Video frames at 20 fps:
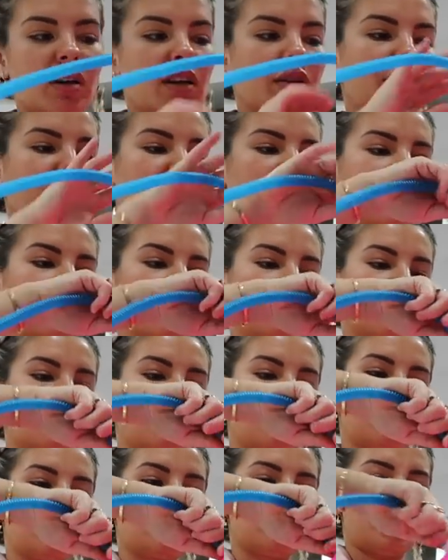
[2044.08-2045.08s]
one, which is
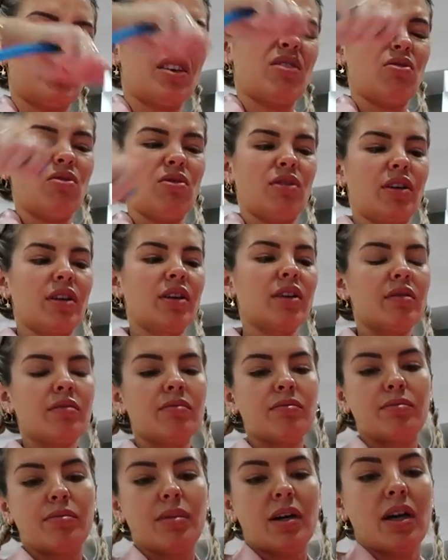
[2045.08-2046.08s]
not what I ordered,
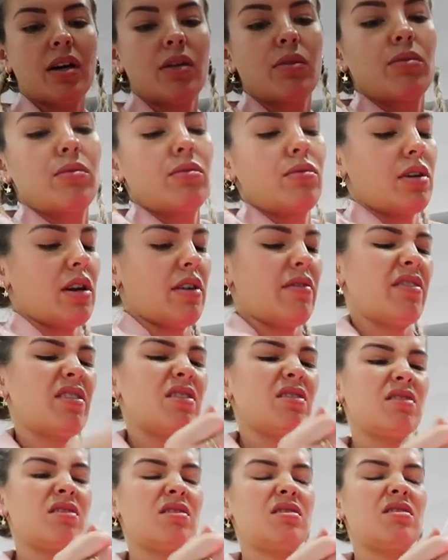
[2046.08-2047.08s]
but whatever.